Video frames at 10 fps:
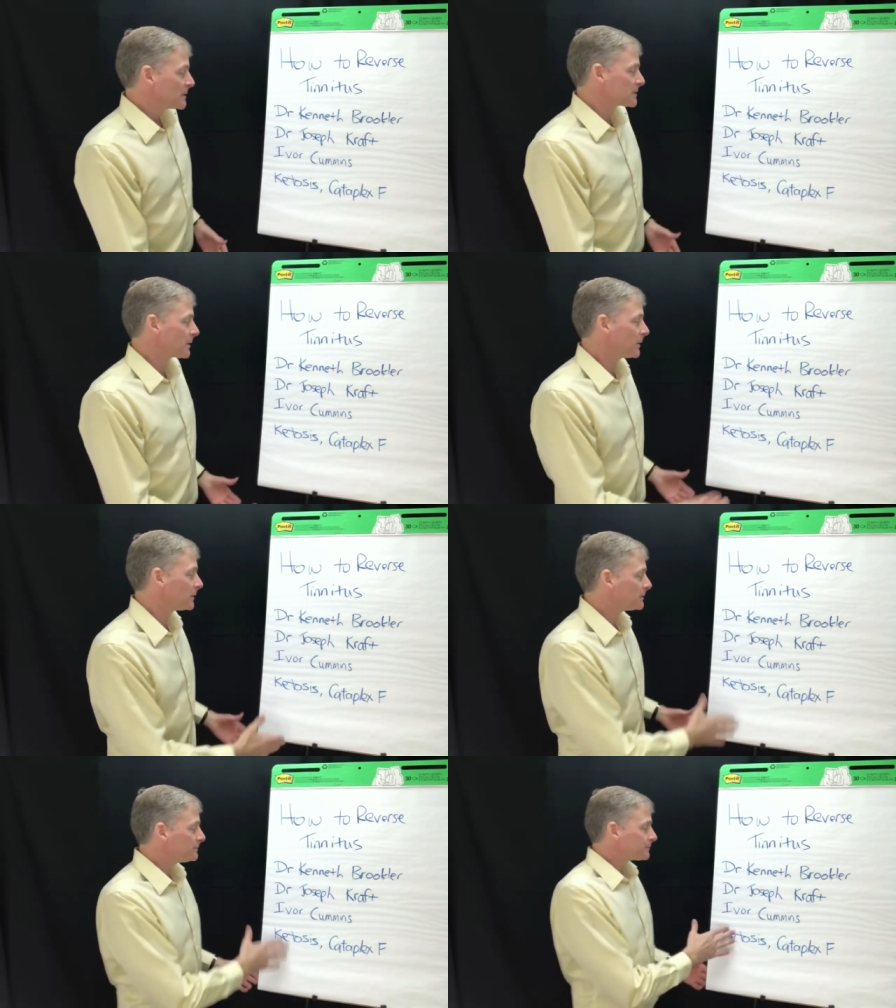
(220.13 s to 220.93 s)

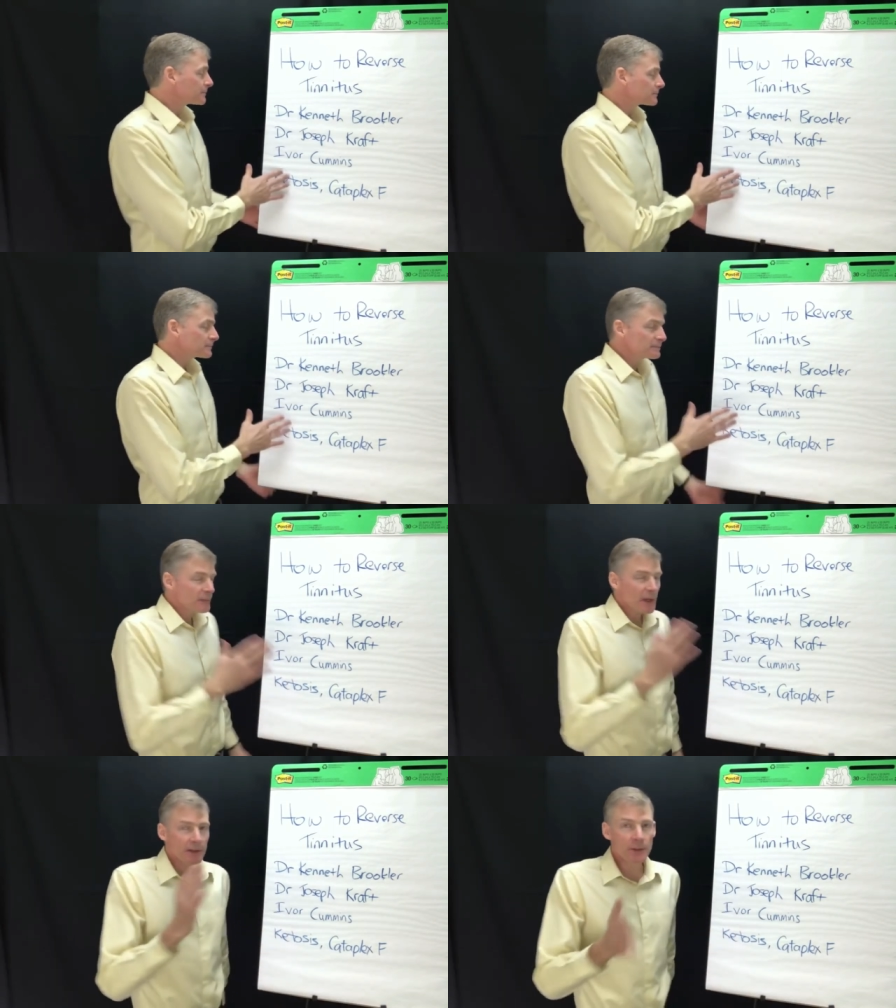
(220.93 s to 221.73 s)
So
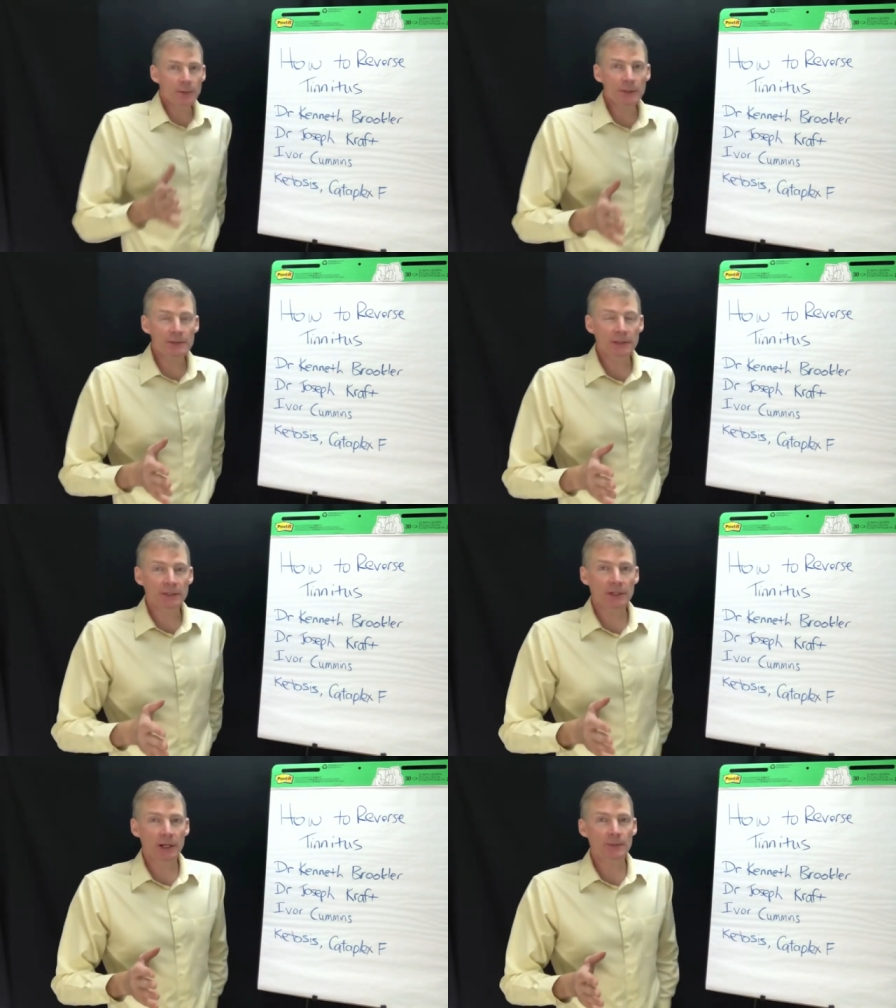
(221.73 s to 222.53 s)
another person
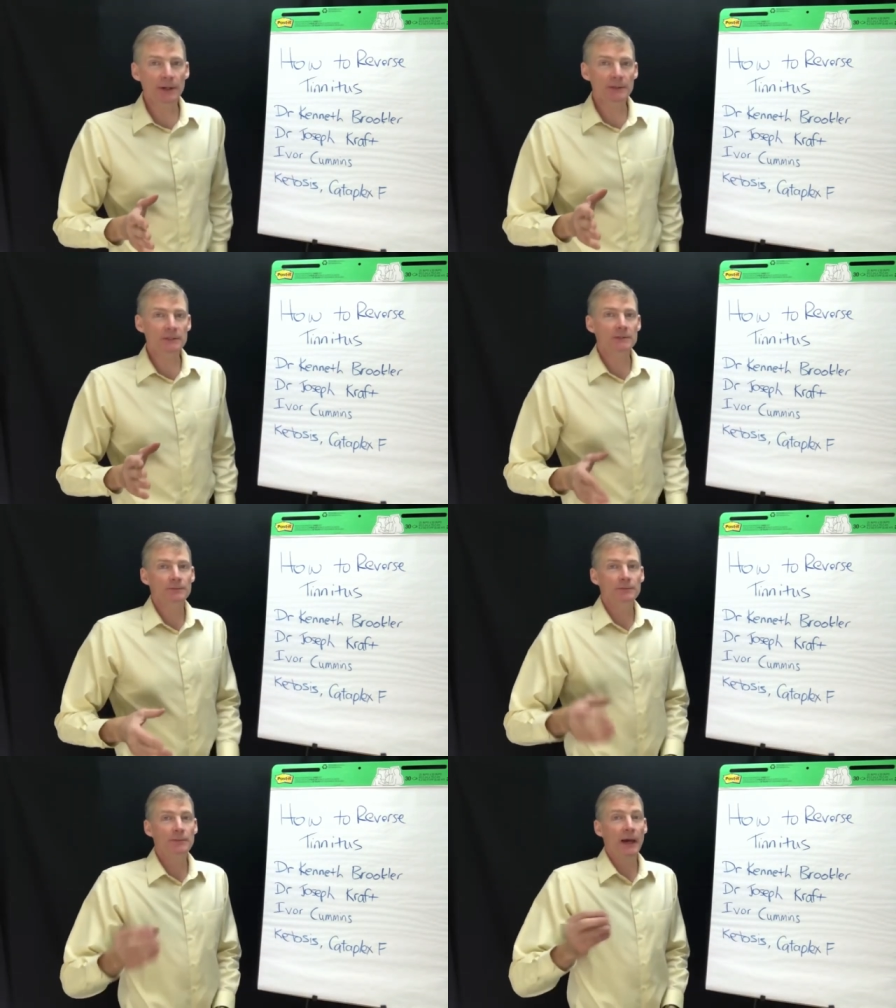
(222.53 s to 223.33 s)
that talked about this
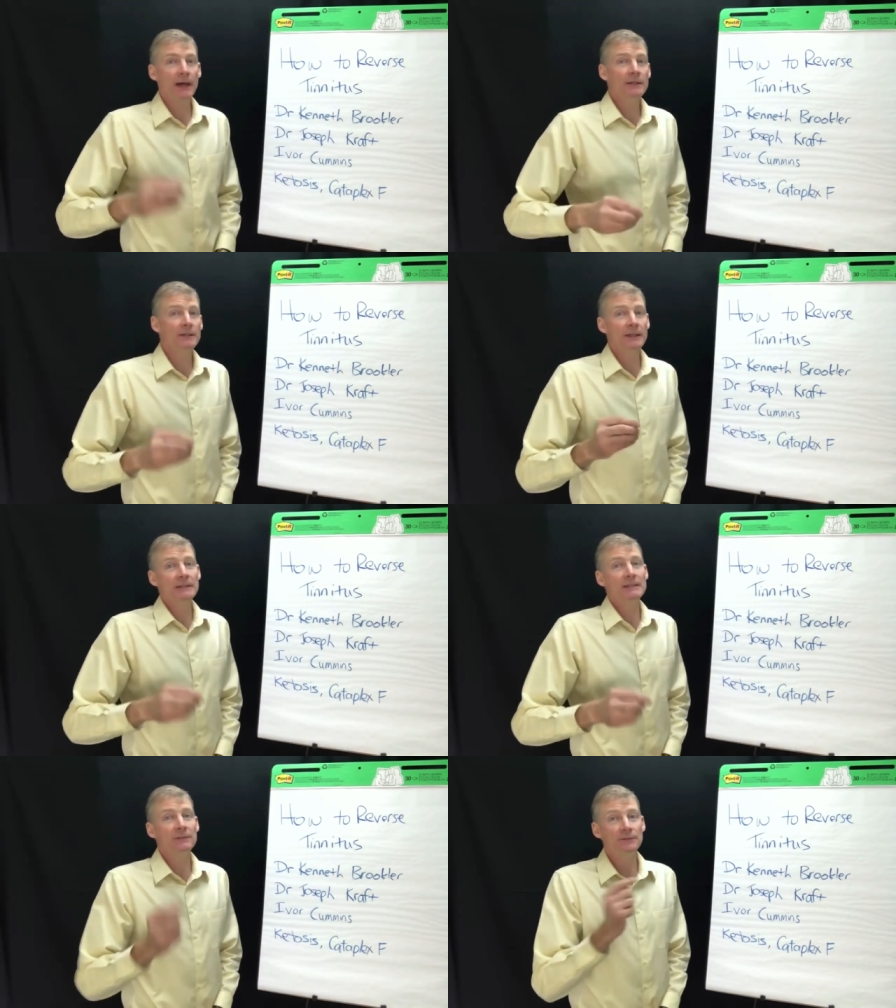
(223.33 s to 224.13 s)
back in the
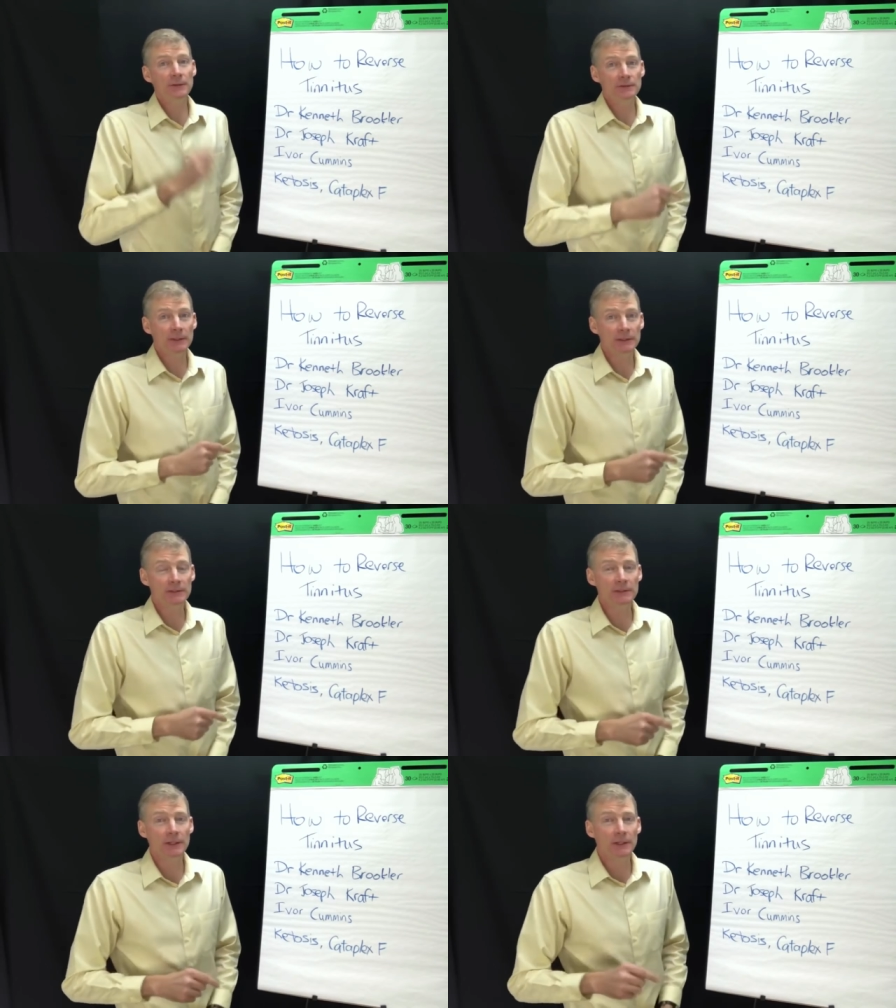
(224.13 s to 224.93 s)

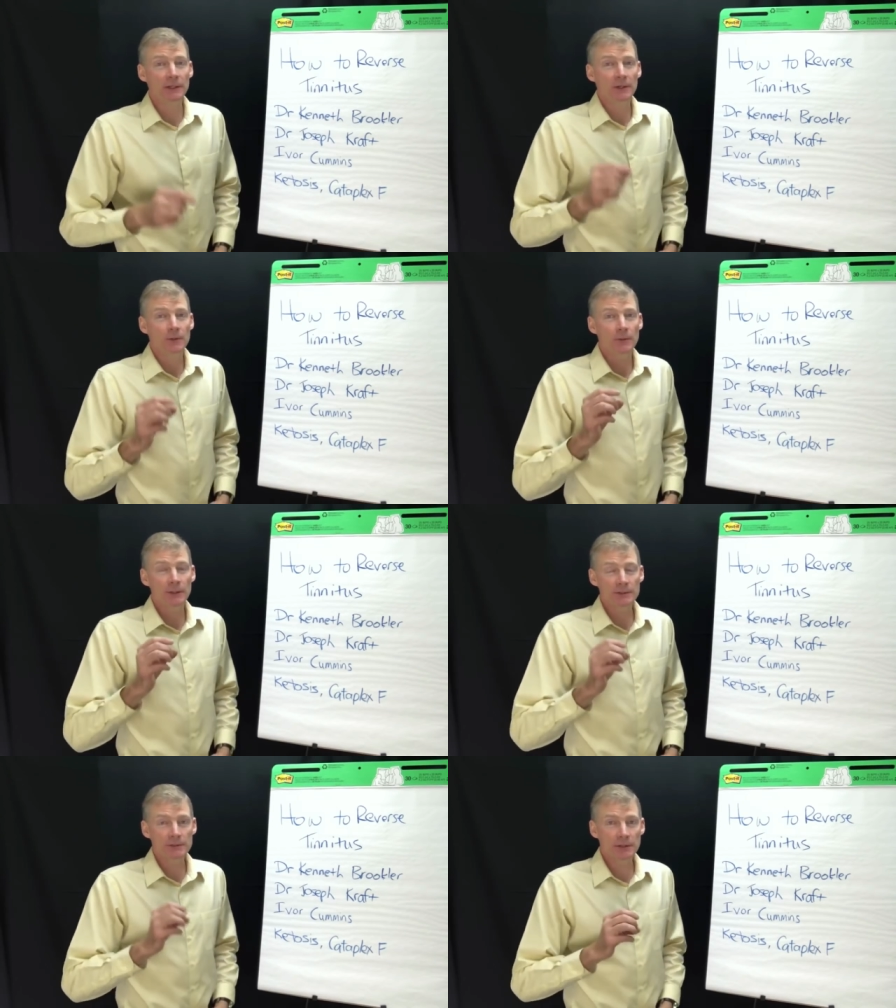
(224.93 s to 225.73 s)
1950s
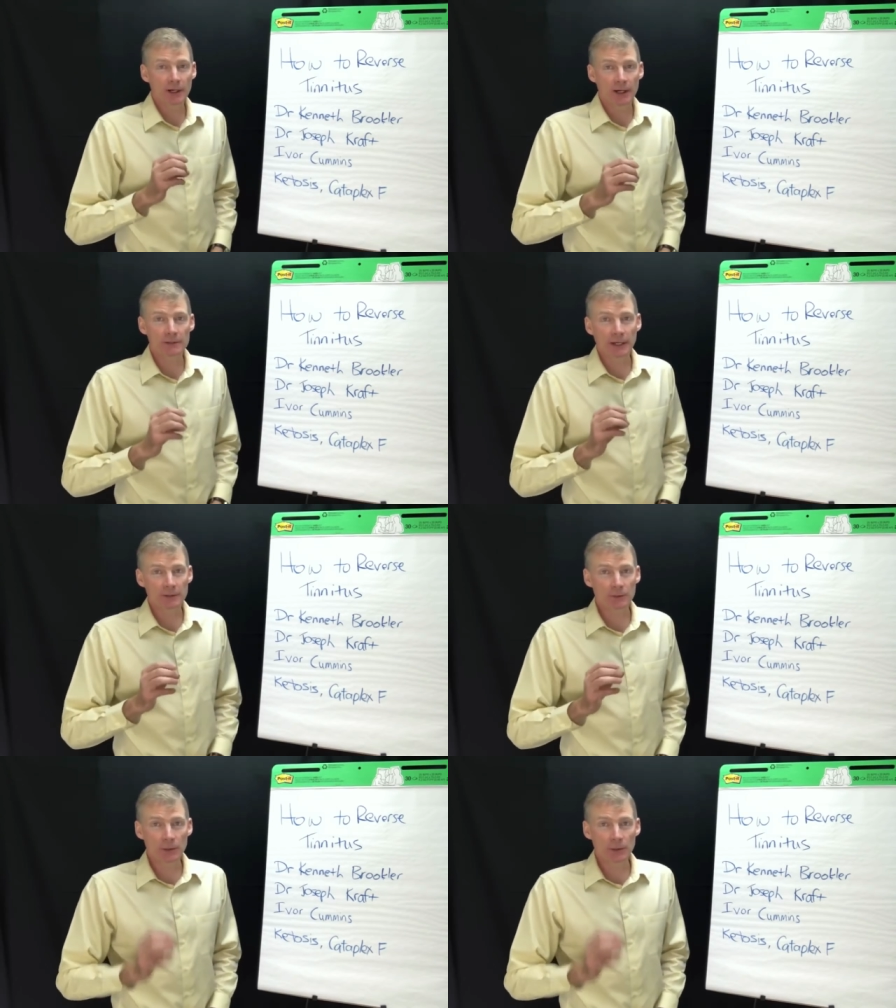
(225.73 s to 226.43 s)
was Dr.